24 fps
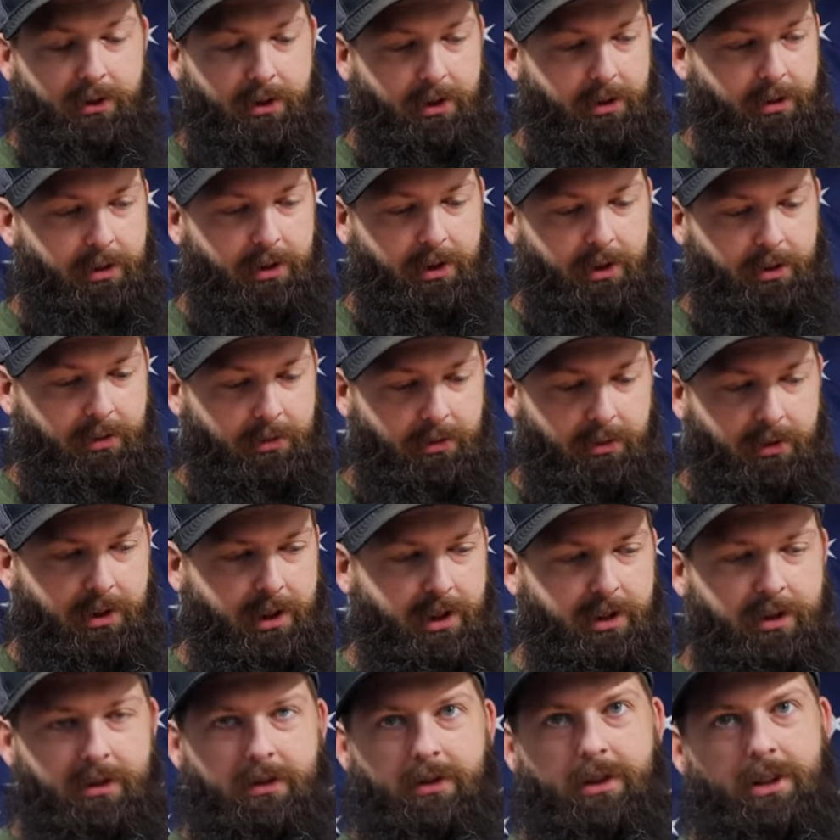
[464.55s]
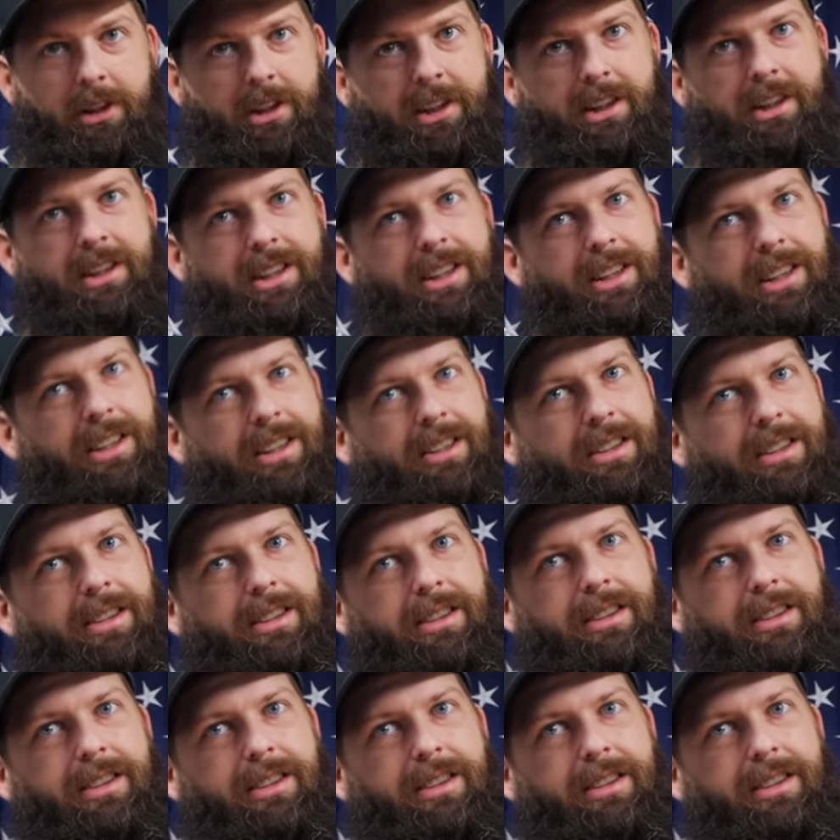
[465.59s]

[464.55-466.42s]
You, you it, well automatically